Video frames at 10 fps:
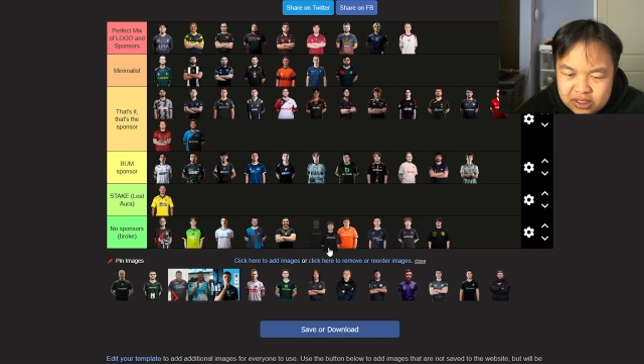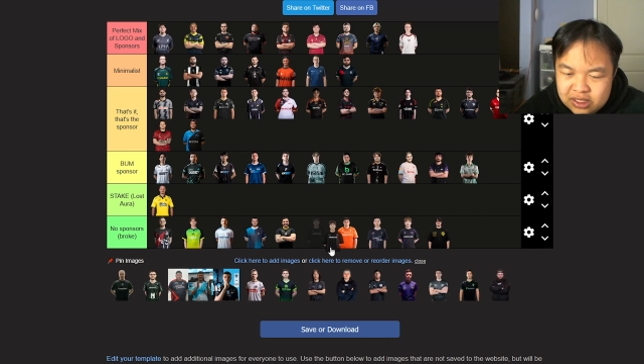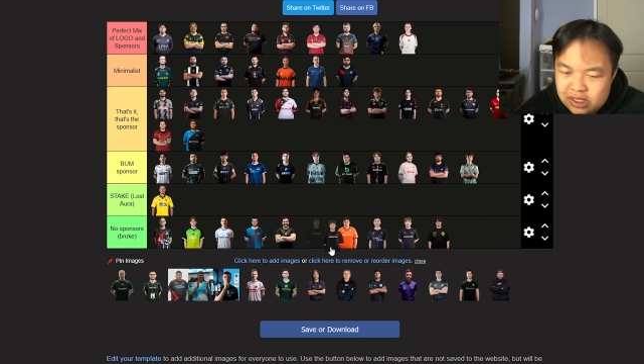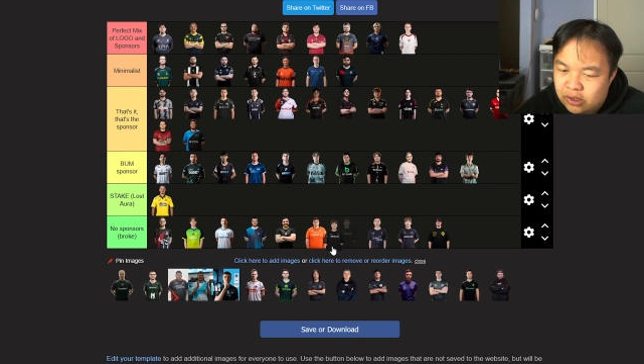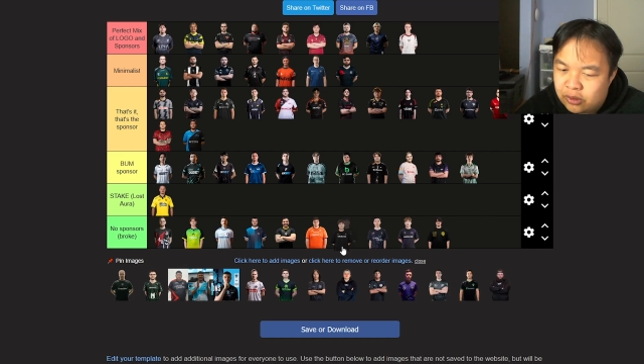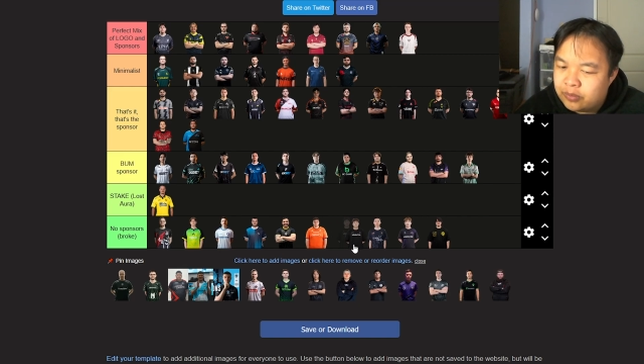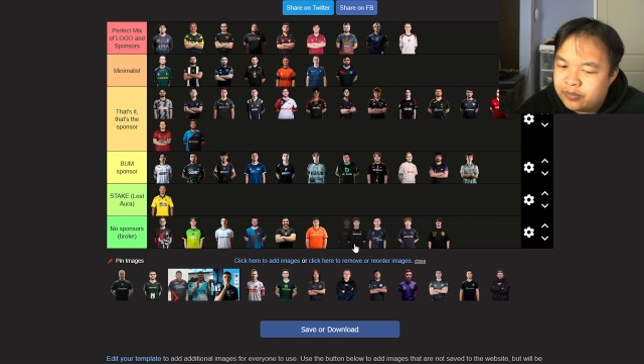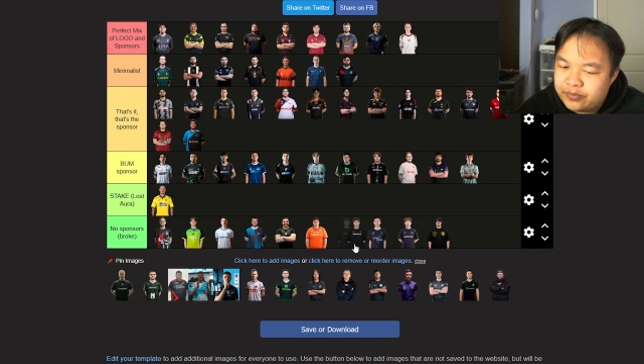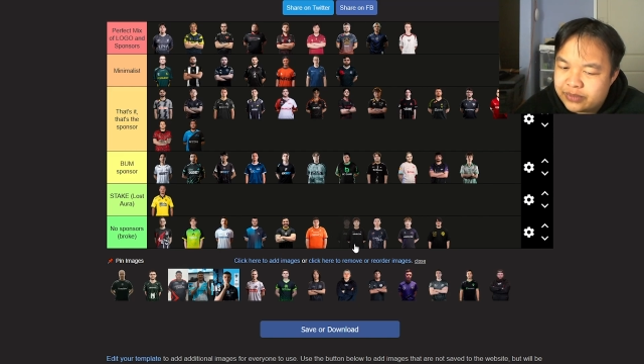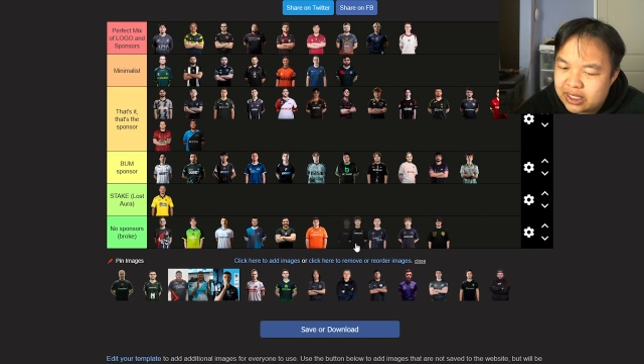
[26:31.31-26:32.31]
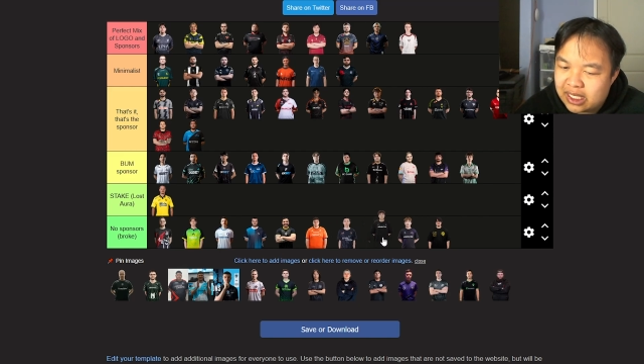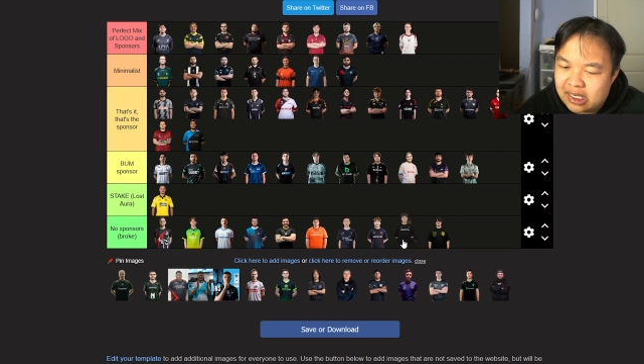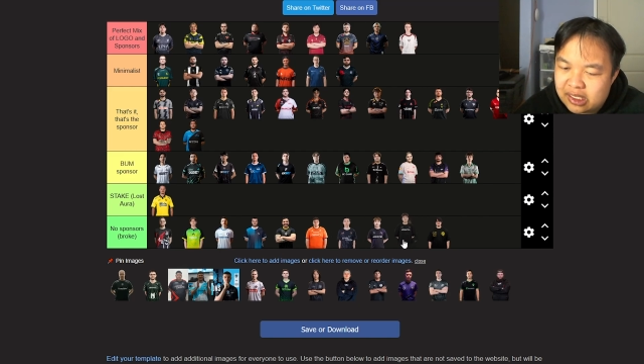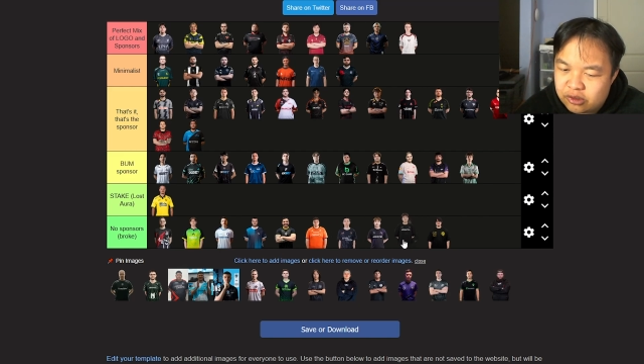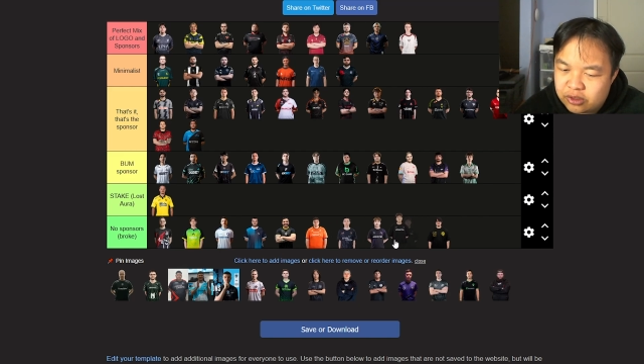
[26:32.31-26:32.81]
So, yeah,
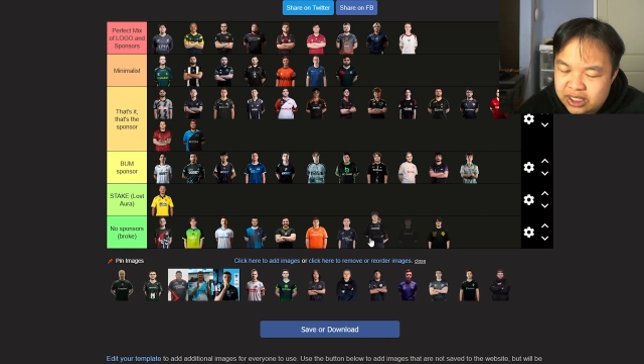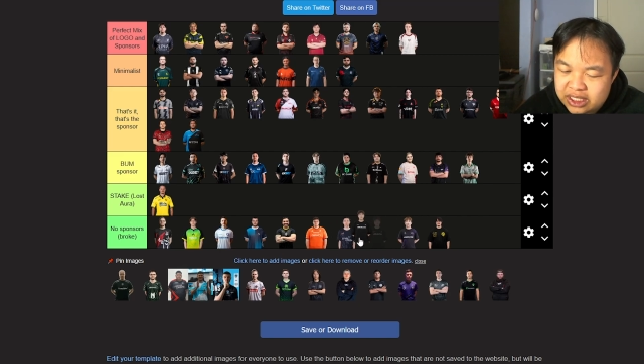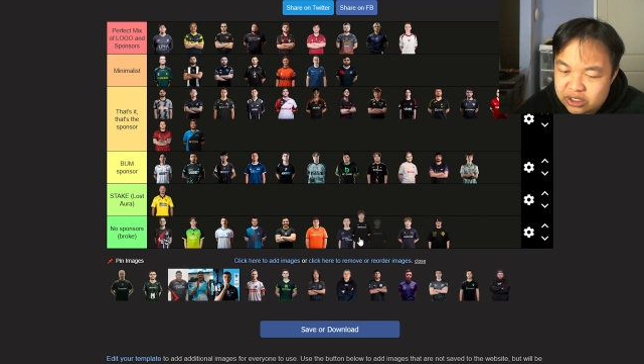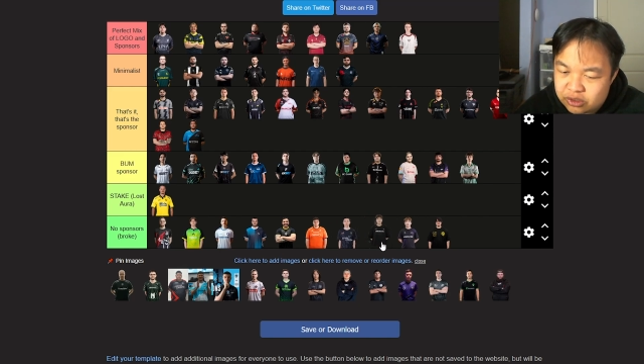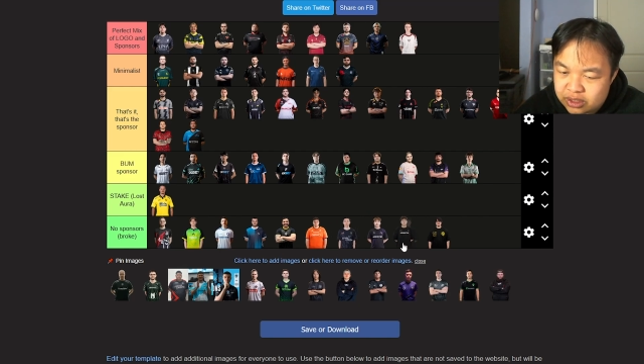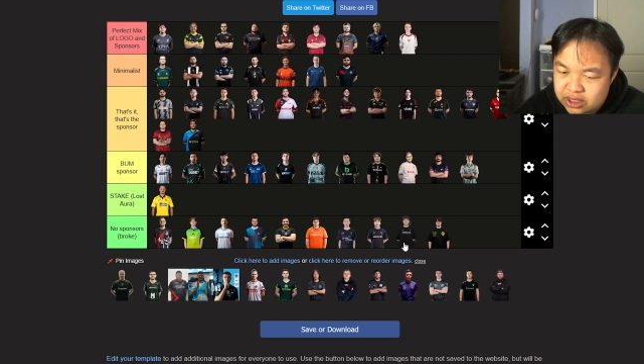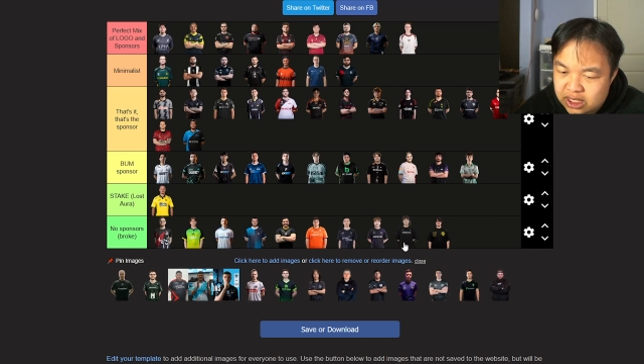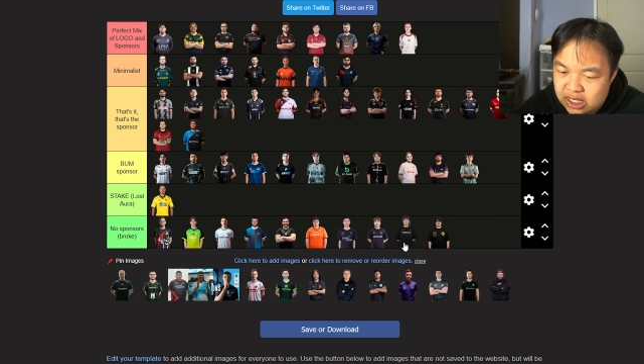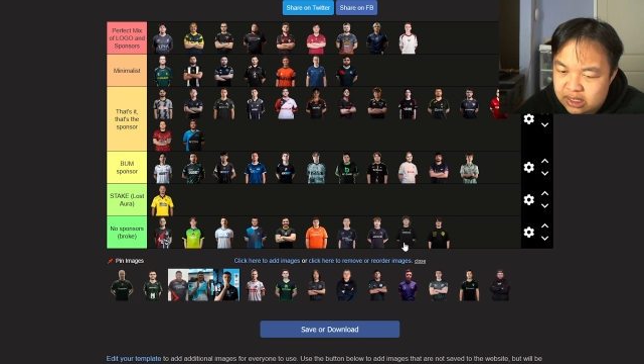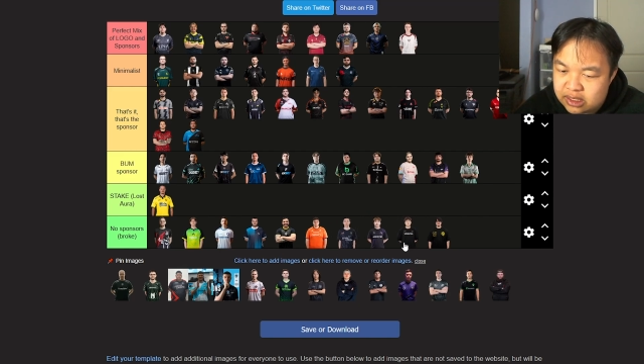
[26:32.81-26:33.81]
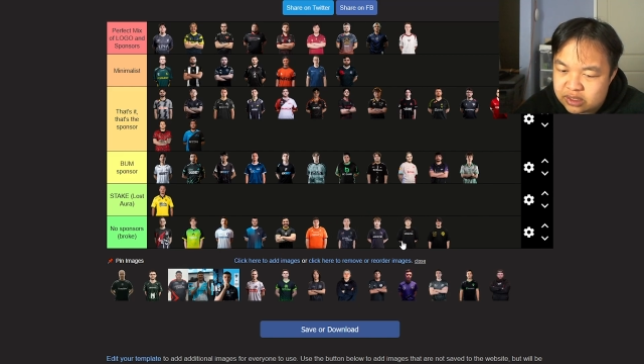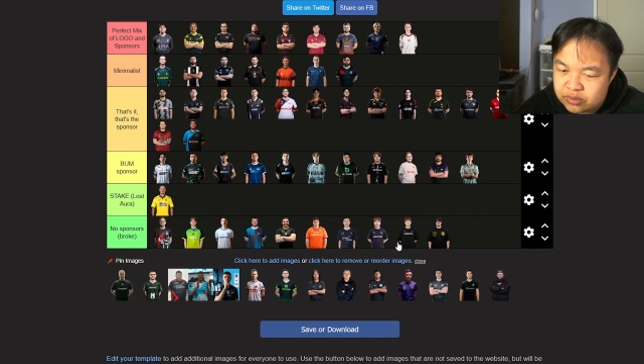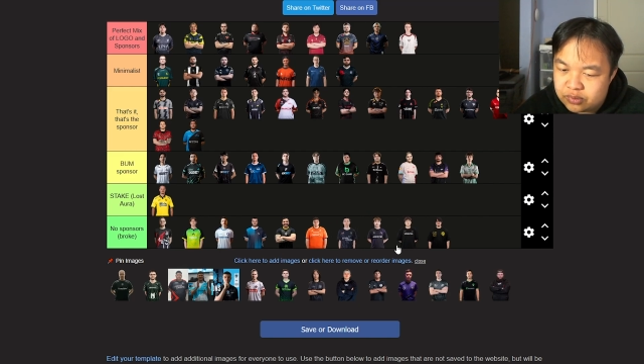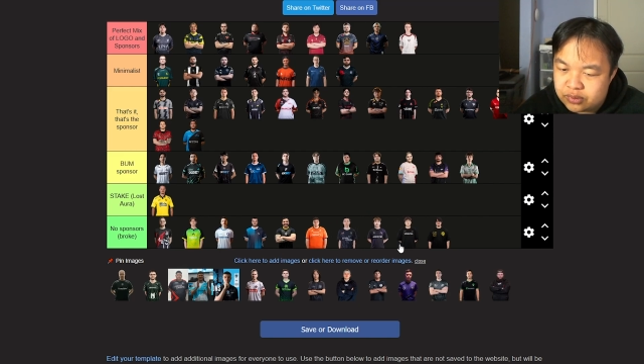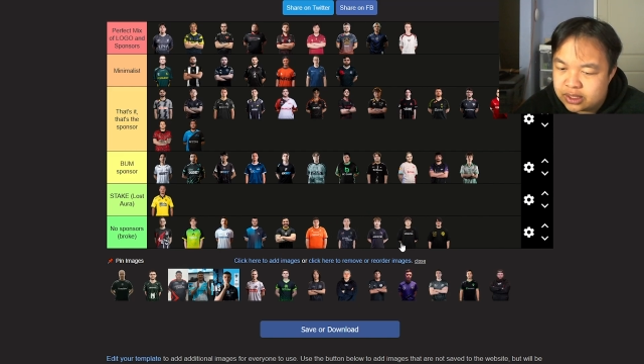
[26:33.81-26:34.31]
another t-shirt design is
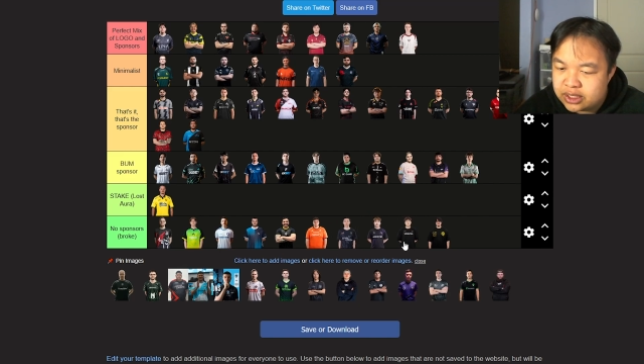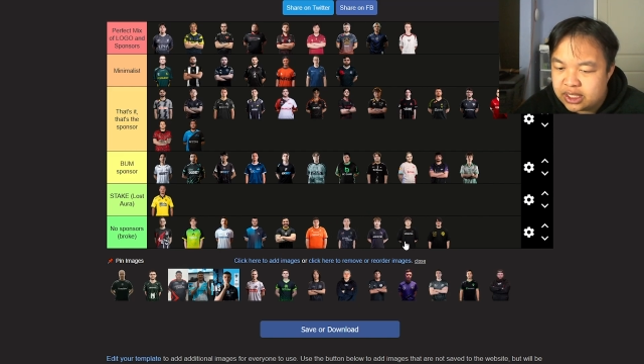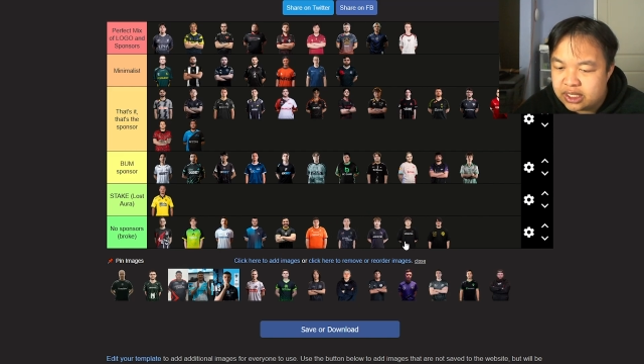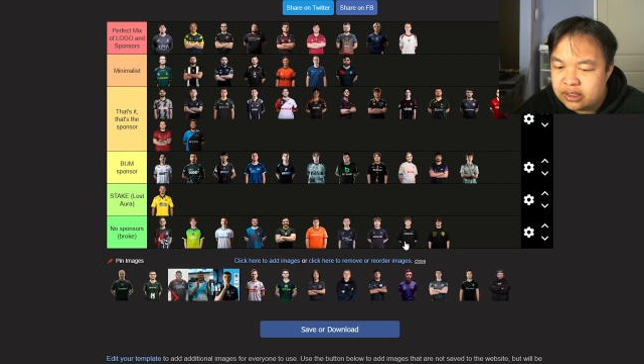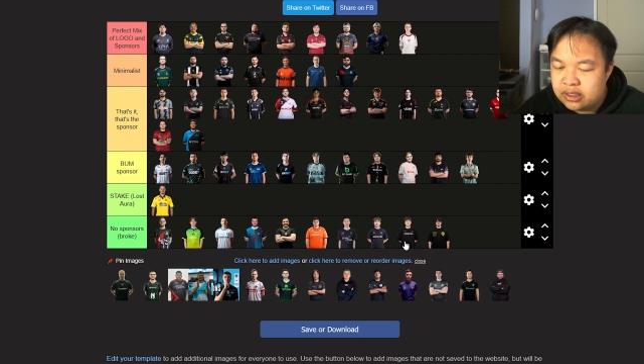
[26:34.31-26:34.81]
what we're gonna say.